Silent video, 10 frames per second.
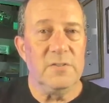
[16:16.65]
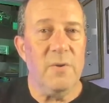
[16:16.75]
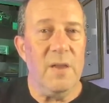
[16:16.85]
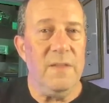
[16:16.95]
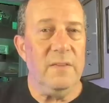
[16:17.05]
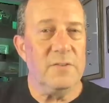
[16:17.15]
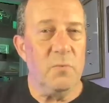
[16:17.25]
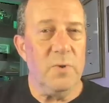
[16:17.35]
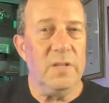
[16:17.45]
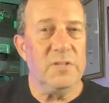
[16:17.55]
So I think there's a
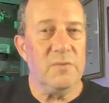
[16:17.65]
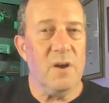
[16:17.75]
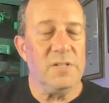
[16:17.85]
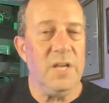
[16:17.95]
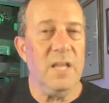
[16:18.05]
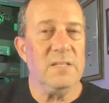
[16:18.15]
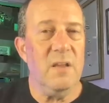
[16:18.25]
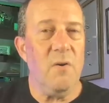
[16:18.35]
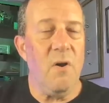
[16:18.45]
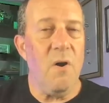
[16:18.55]
really strong chance
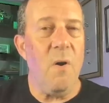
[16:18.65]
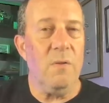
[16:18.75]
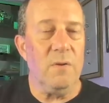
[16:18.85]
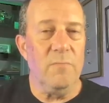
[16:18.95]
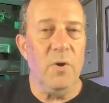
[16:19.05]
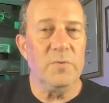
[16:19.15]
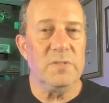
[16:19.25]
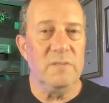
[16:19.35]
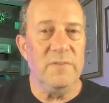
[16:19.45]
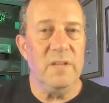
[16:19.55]
that all or most
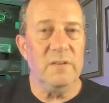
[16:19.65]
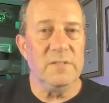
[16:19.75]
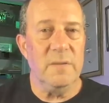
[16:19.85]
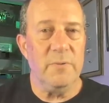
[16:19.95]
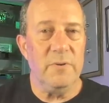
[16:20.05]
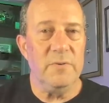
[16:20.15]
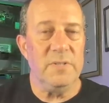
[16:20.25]
of the vehicles they produce,